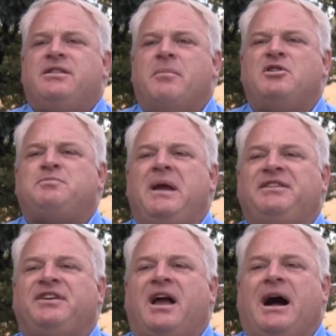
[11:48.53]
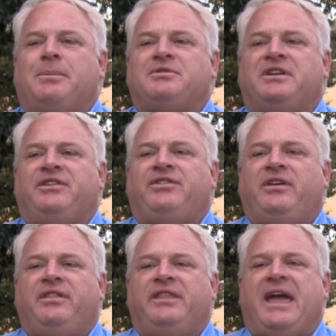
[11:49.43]
The most basic
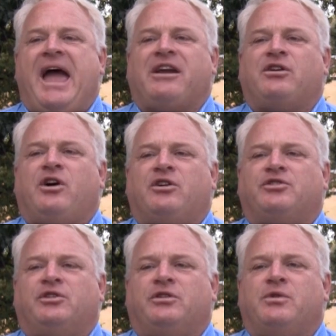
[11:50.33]
options, the Agricultural